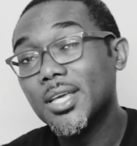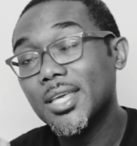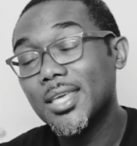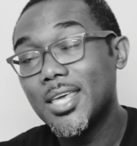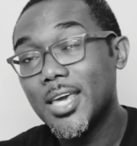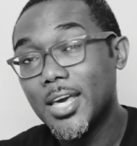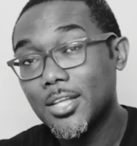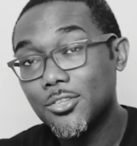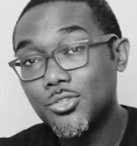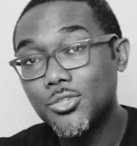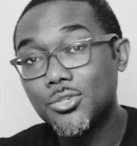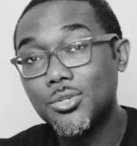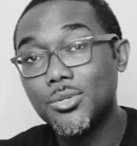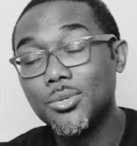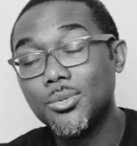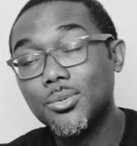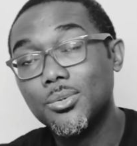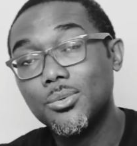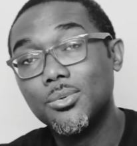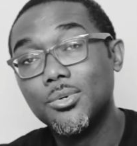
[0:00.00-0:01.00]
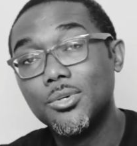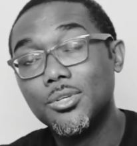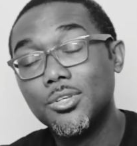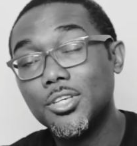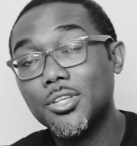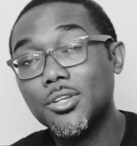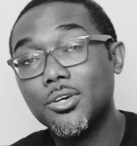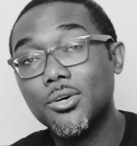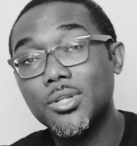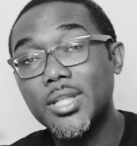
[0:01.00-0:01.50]
get to,
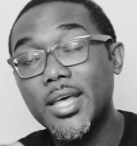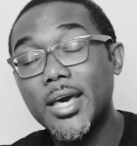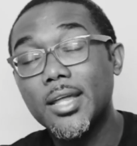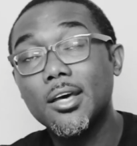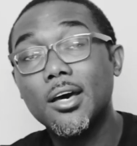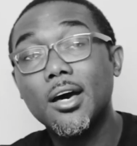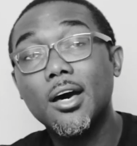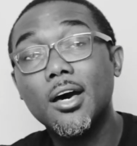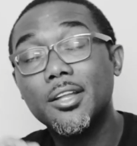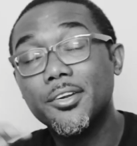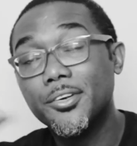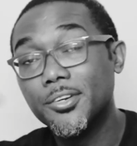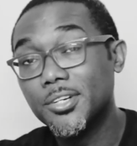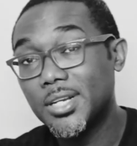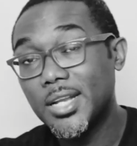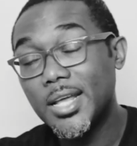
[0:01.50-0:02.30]
you know, that other